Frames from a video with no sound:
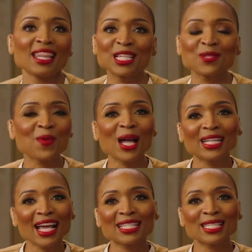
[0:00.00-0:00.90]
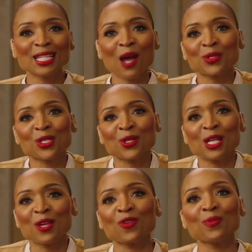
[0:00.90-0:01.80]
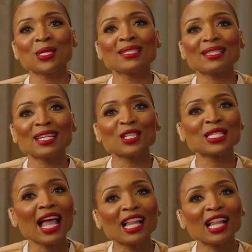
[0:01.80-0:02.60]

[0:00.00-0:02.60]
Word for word: This podcast is an opportunity for business leaders to